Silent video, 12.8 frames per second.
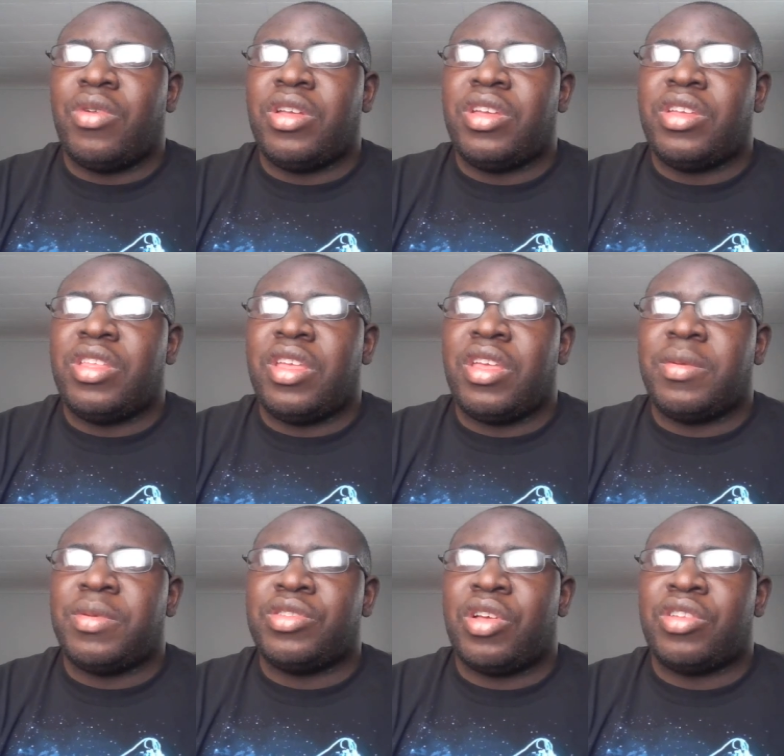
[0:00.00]
one of
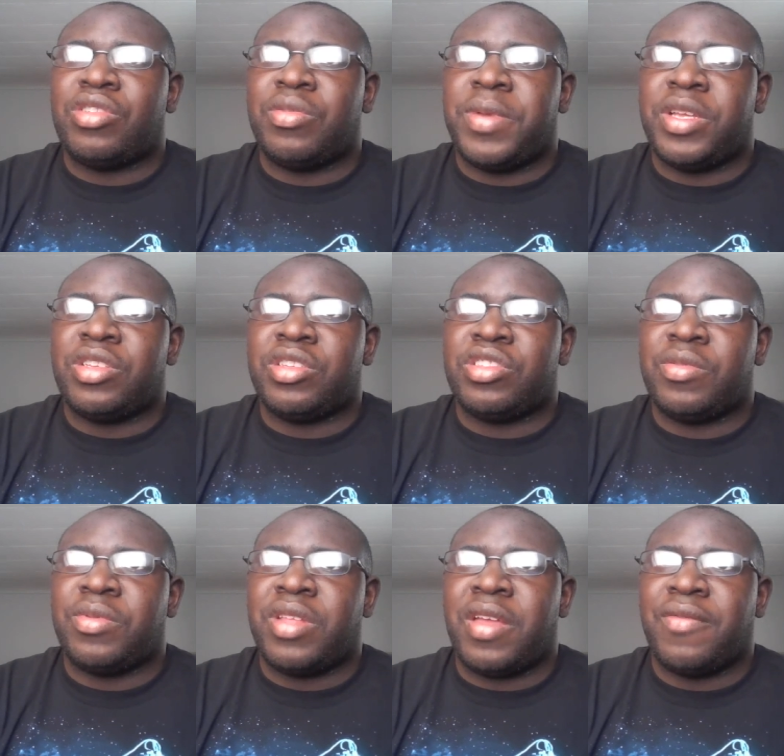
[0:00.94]
them is also based on
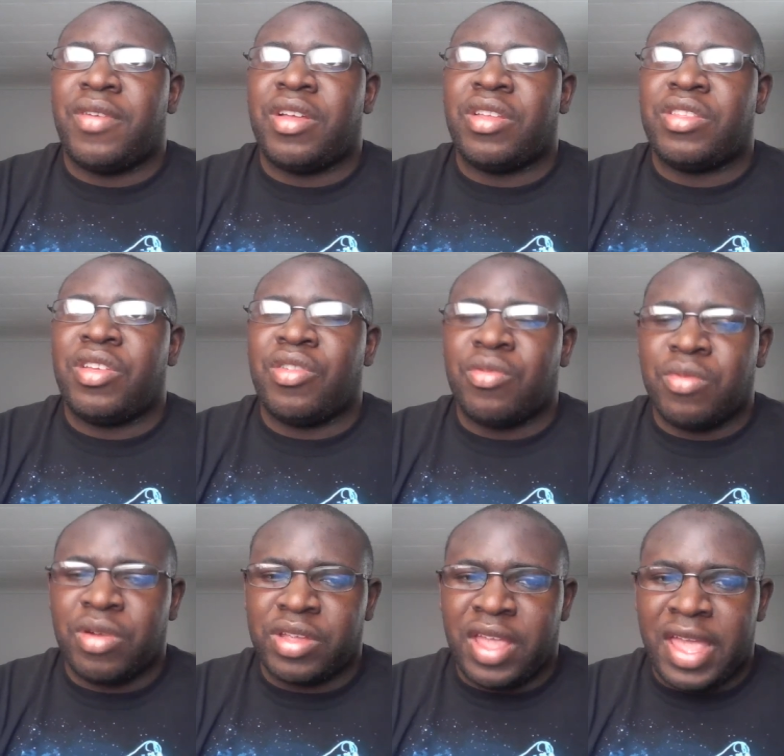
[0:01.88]
someone I volunteer and
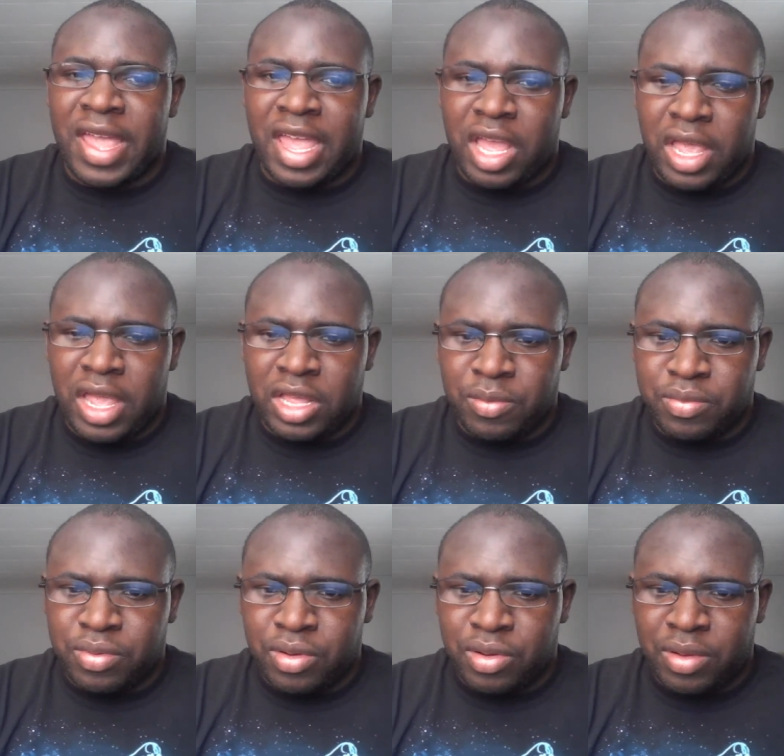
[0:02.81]
work at at a
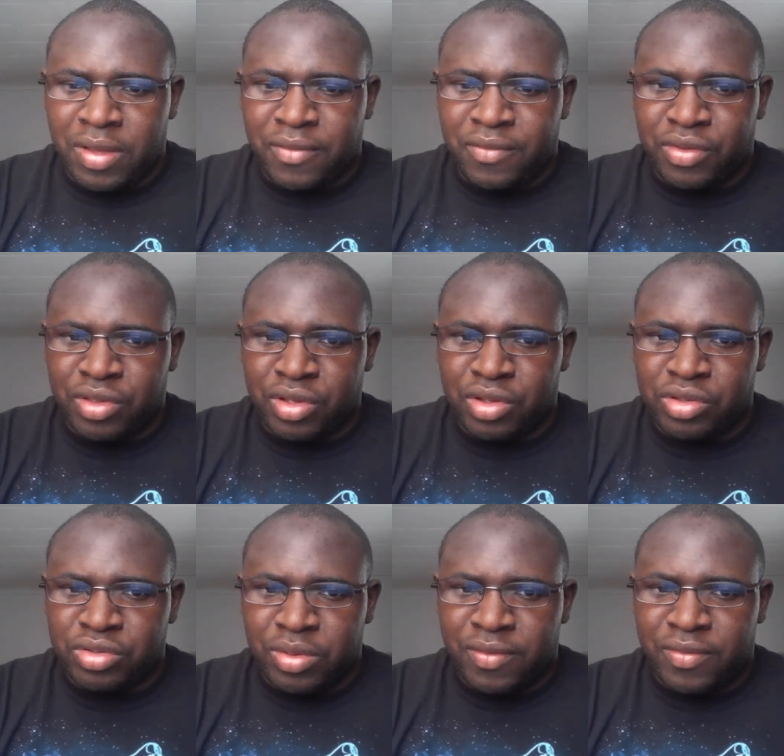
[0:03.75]
program for
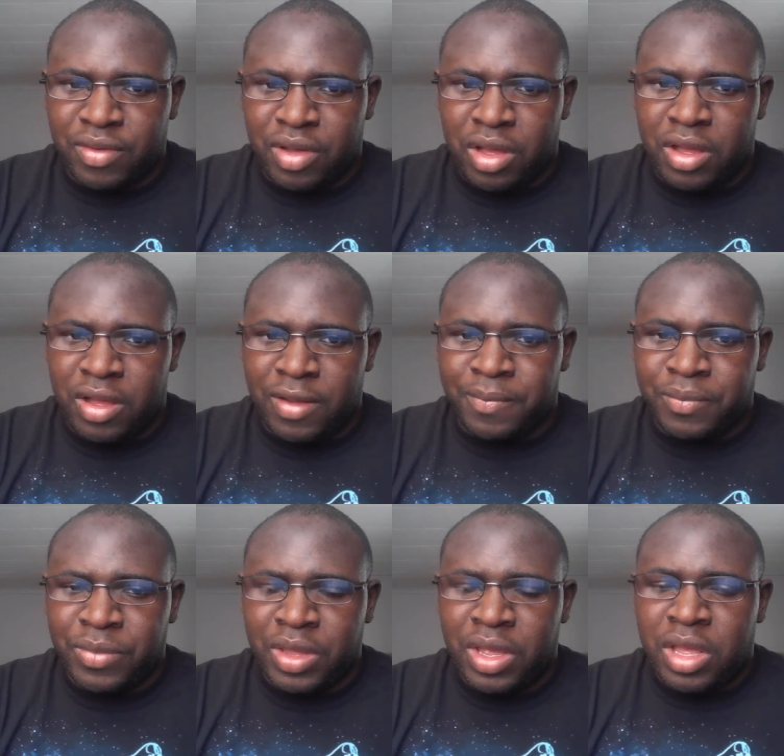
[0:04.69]
those with um
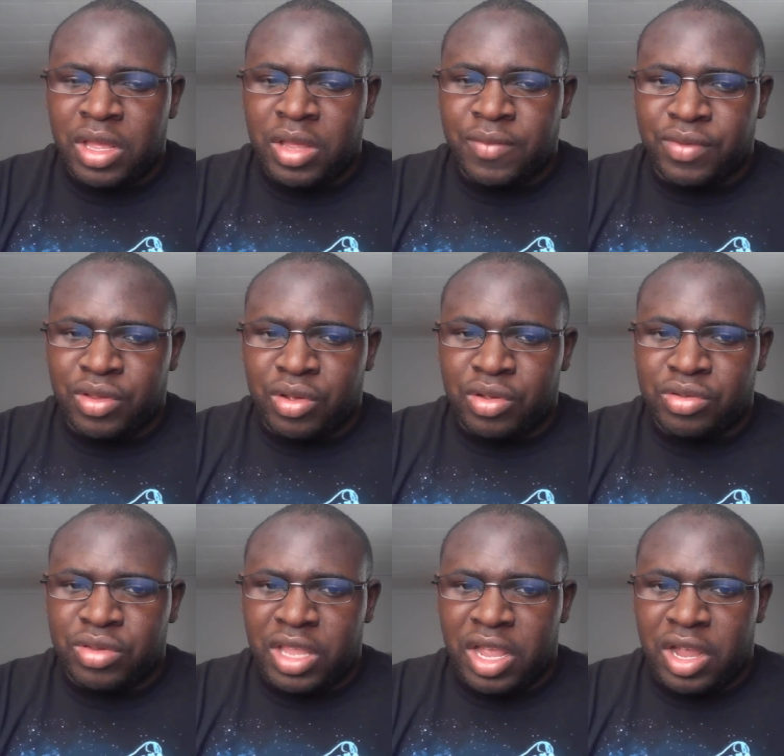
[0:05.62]
for those
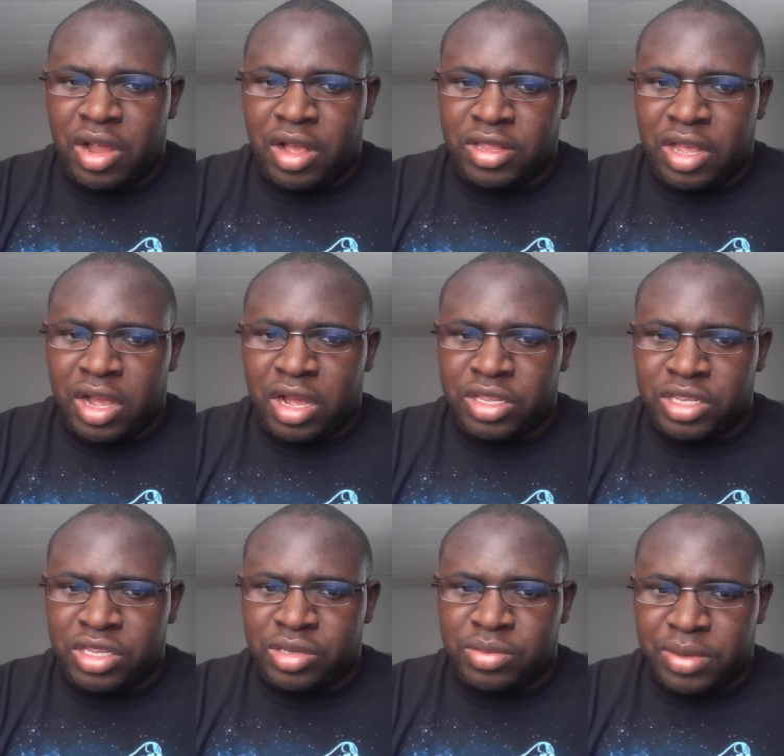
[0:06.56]
that are on the
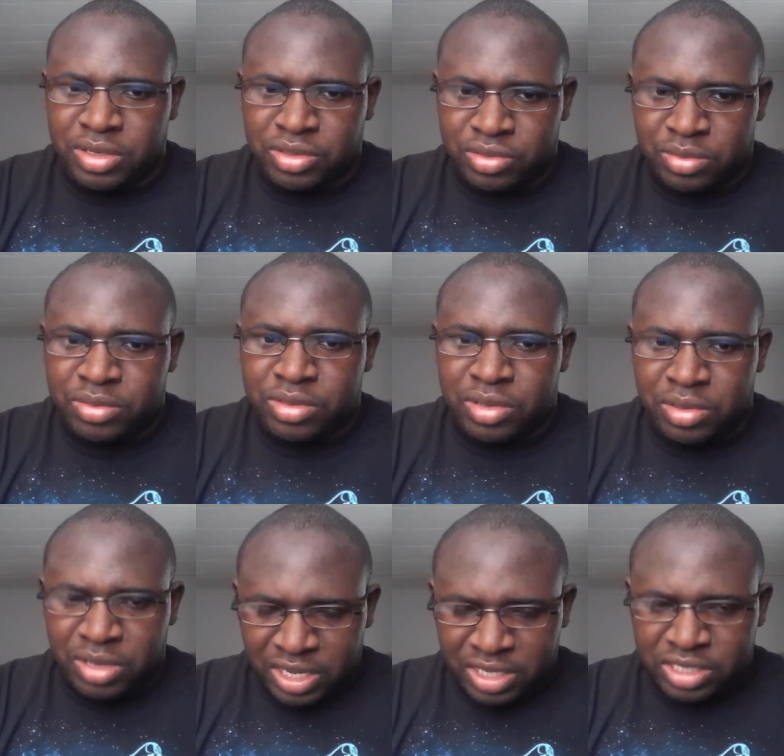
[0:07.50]
autism spectrum. So
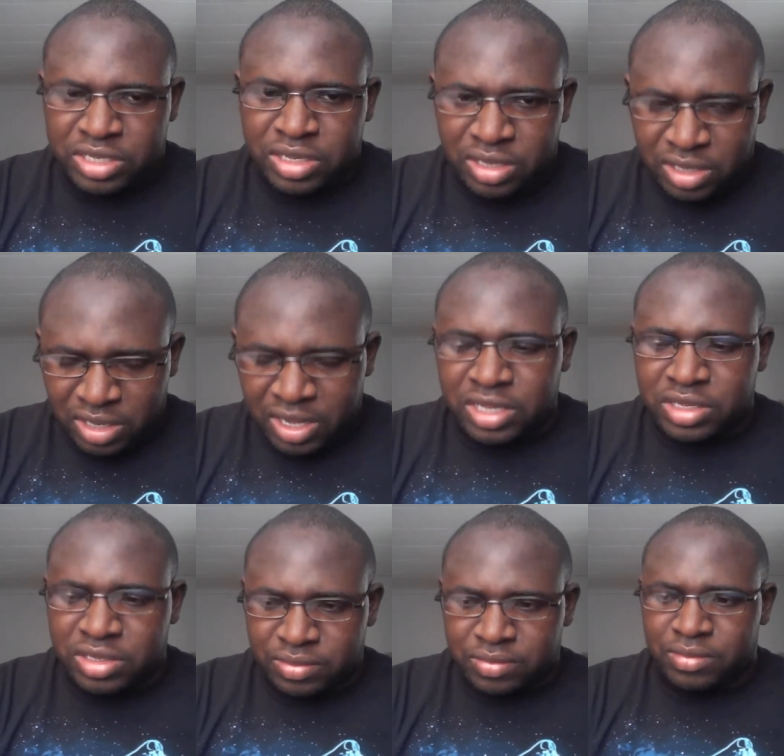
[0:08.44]
yes,
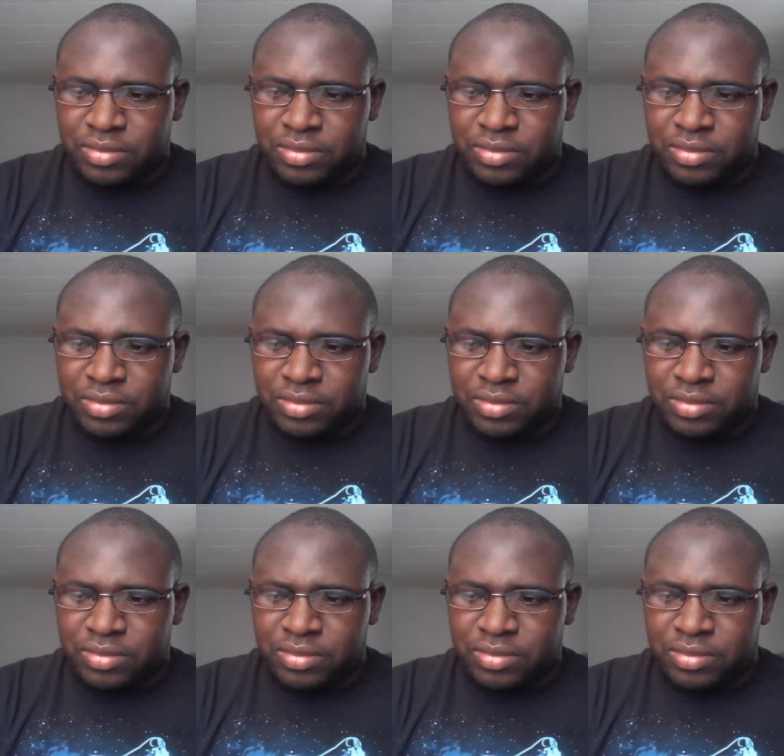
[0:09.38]
yes.